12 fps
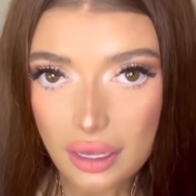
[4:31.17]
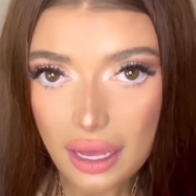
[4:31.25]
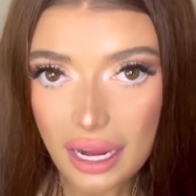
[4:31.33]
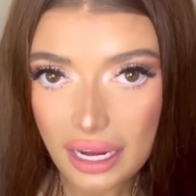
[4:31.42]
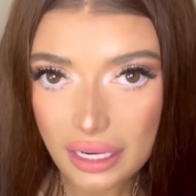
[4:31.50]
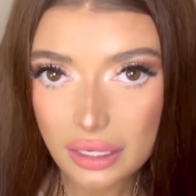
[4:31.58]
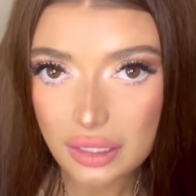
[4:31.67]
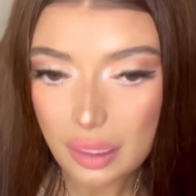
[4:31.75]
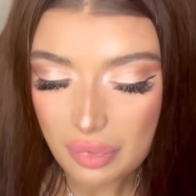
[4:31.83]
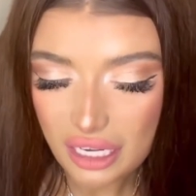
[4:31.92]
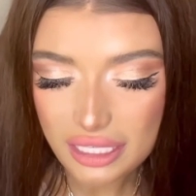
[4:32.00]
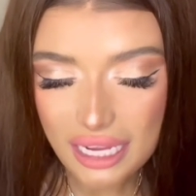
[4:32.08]
and
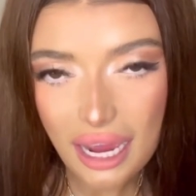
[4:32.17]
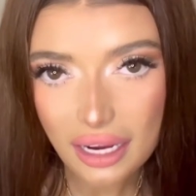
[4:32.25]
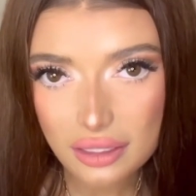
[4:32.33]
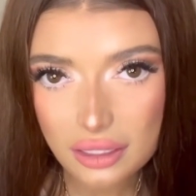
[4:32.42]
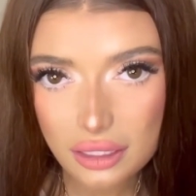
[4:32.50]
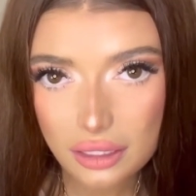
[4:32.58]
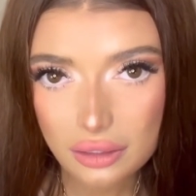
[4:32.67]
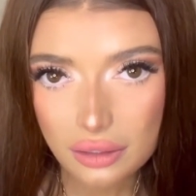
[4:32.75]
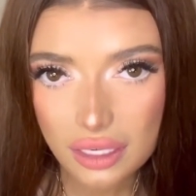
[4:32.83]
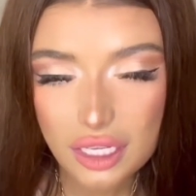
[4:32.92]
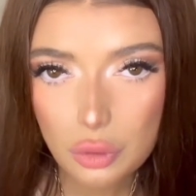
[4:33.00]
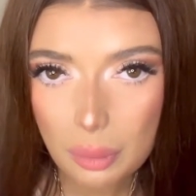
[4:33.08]
limited text.
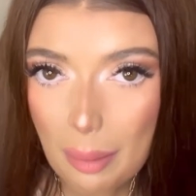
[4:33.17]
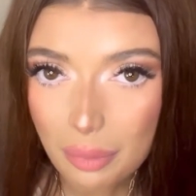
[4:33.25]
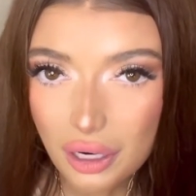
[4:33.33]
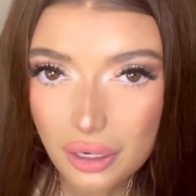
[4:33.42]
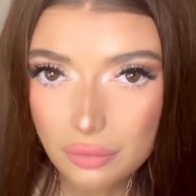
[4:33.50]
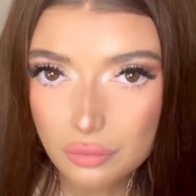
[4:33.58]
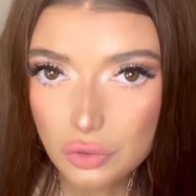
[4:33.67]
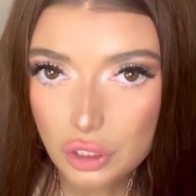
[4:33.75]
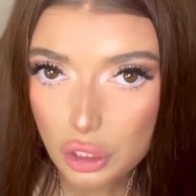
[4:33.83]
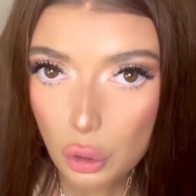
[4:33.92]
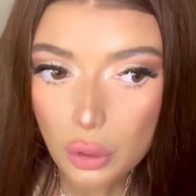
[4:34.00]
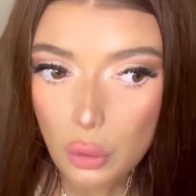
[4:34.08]
Because remember,
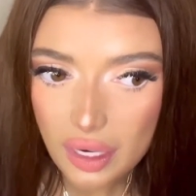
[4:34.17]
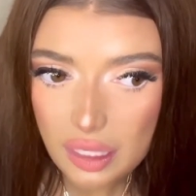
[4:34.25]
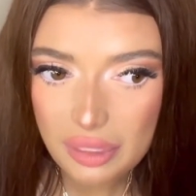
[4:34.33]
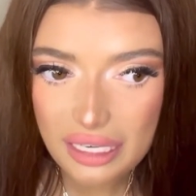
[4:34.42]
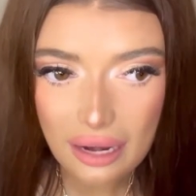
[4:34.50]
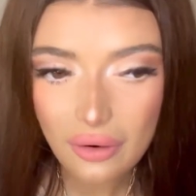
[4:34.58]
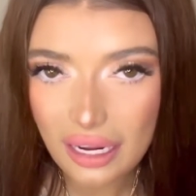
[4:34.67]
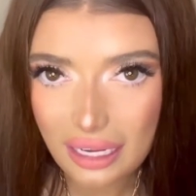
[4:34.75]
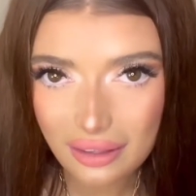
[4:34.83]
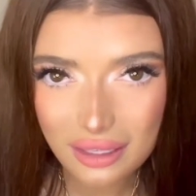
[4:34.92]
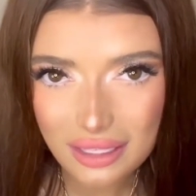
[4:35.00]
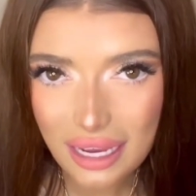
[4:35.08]
you're going to be
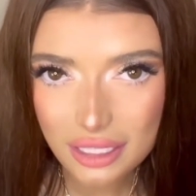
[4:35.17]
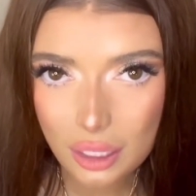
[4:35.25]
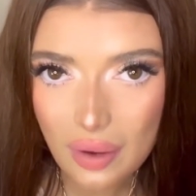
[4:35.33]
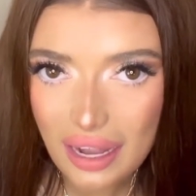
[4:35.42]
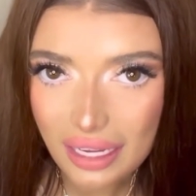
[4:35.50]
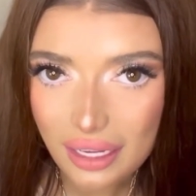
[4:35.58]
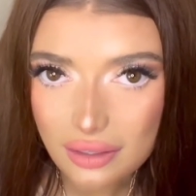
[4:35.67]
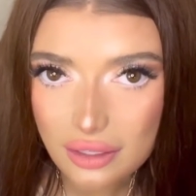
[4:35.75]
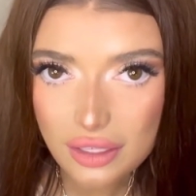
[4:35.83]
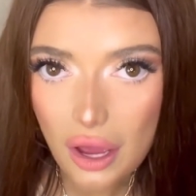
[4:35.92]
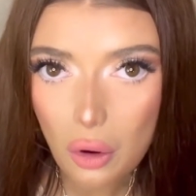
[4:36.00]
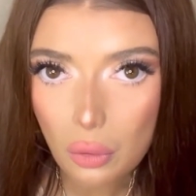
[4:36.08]
narrating the slides already,
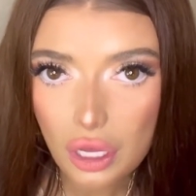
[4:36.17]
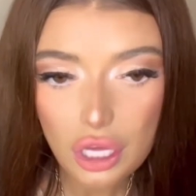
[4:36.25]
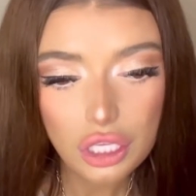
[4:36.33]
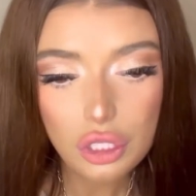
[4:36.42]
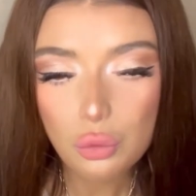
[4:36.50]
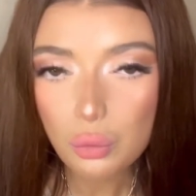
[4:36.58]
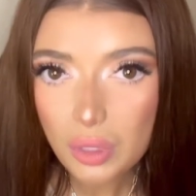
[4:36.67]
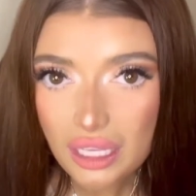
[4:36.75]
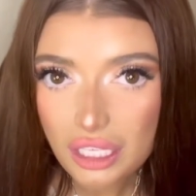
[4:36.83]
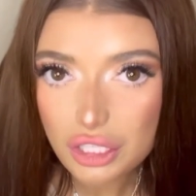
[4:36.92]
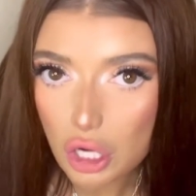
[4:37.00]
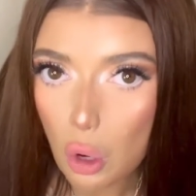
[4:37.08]
so you
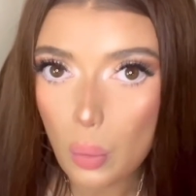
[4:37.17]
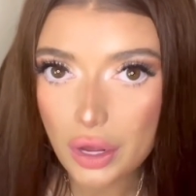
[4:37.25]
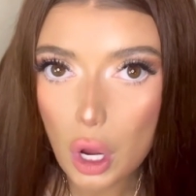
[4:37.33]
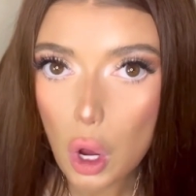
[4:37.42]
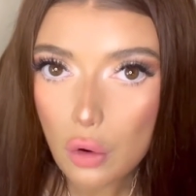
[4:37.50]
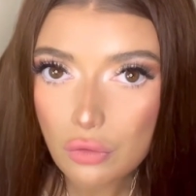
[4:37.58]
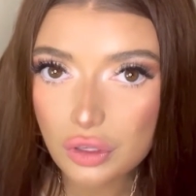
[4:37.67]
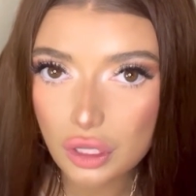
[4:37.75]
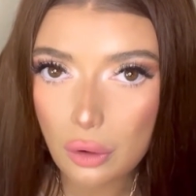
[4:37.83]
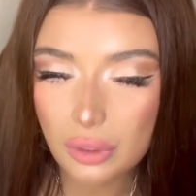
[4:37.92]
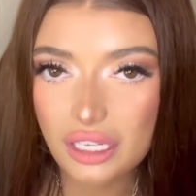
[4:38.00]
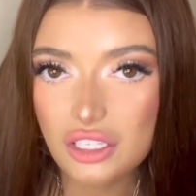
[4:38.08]
really don't want to
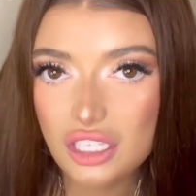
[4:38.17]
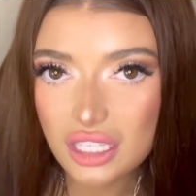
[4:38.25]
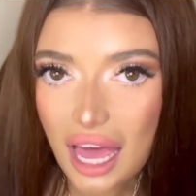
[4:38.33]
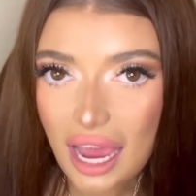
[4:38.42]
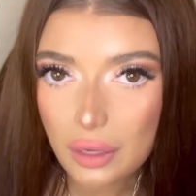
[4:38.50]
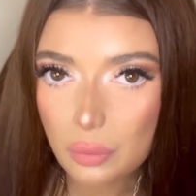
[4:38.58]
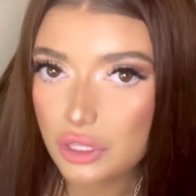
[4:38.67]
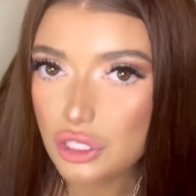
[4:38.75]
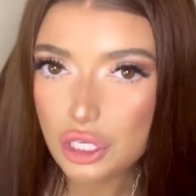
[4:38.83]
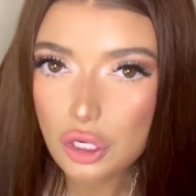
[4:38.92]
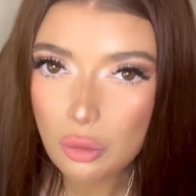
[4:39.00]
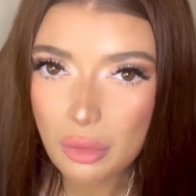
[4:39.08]
overload each slide with
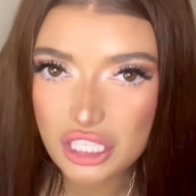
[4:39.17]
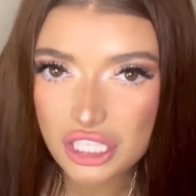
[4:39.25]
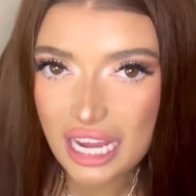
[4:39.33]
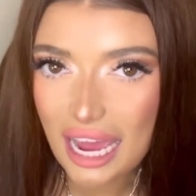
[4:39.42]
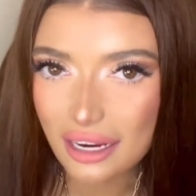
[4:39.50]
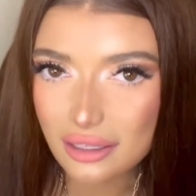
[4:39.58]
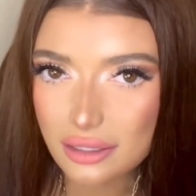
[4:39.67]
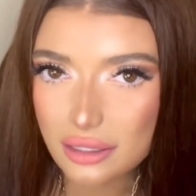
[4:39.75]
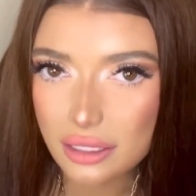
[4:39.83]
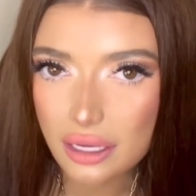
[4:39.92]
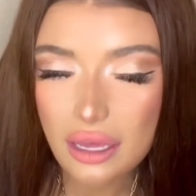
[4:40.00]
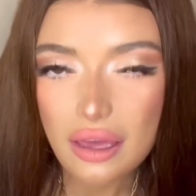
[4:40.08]
too much text.
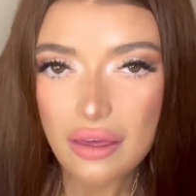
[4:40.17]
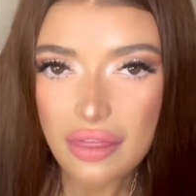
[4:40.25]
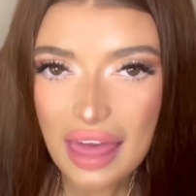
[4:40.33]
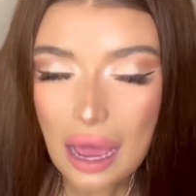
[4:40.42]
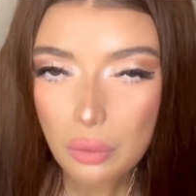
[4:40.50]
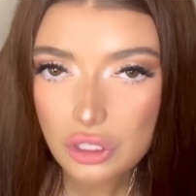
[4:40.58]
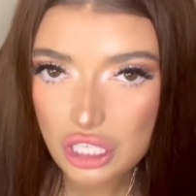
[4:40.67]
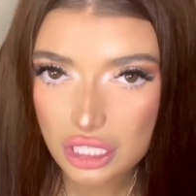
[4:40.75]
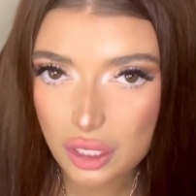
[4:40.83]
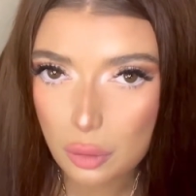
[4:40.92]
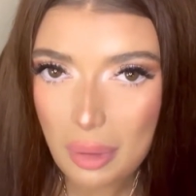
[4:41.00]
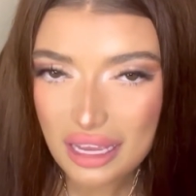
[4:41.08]
That will just
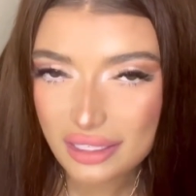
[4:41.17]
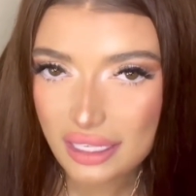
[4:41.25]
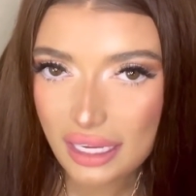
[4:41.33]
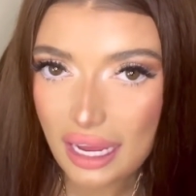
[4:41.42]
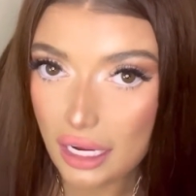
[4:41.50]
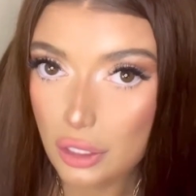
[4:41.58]
look messy and